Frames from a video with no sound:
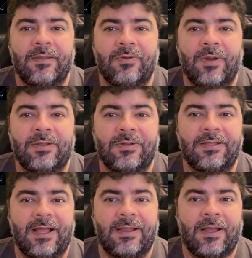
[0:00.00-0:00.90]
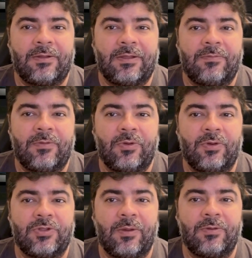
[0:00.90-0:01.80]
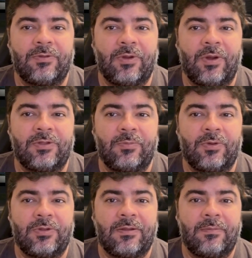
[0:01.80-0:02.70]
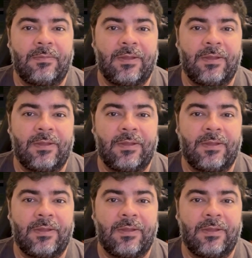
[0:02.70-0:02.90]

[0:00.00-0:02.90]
trying to stand out in the Photoshop of the cosmos.